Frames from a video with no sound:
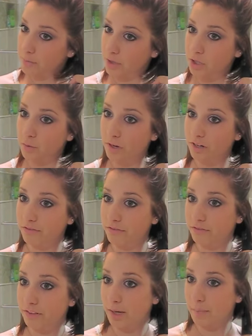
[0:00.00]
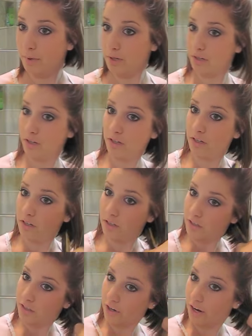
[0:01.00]
but you wanna flip
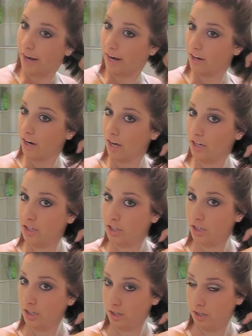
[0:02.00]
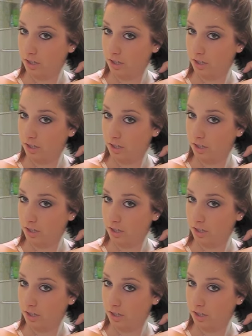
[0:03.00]
your hair under,